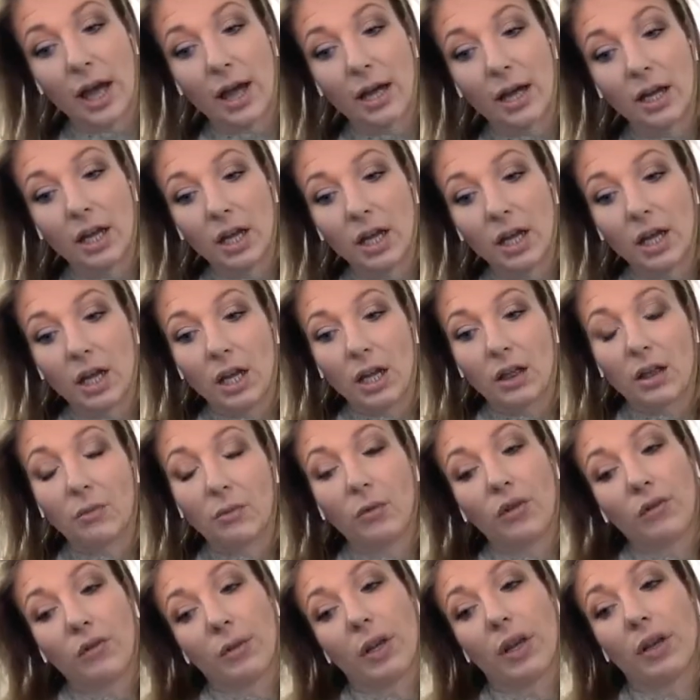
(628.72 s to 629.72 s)
the
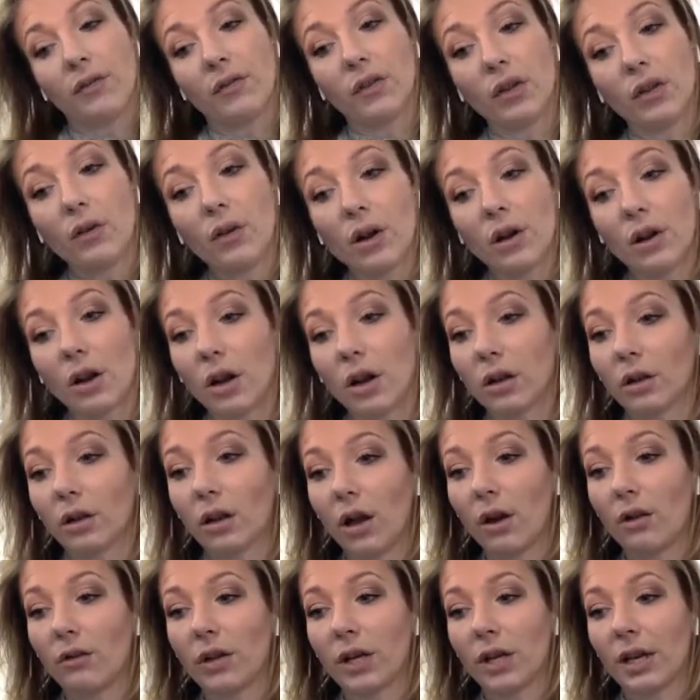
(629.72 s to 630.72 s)
movement of you are not
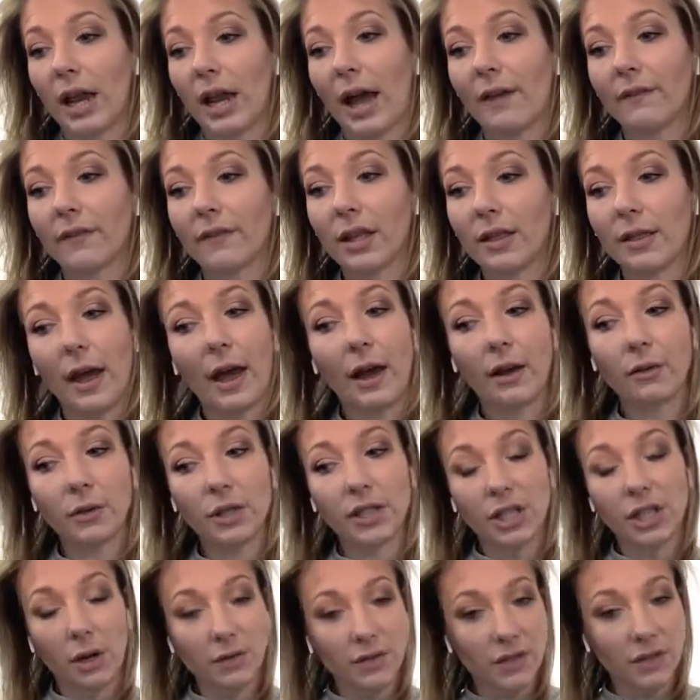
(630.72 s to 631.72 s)
alone, and having that reach
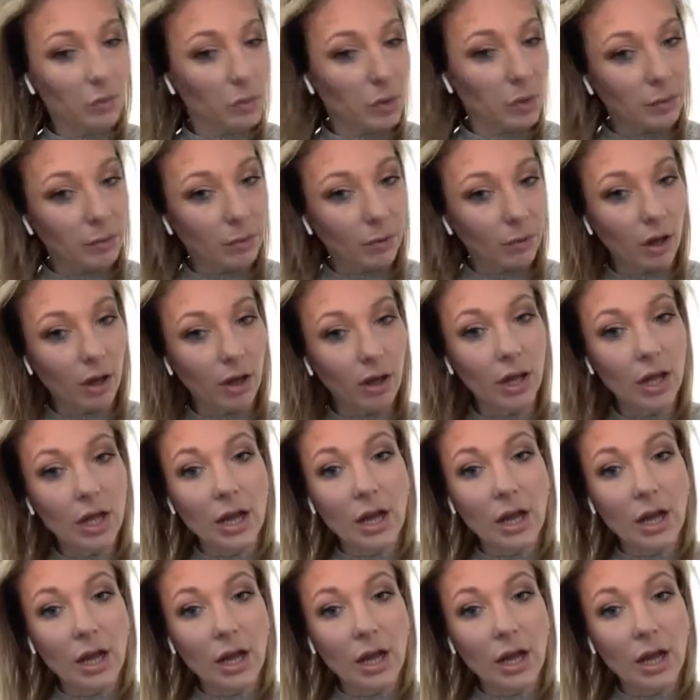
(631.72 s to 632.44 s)
out to people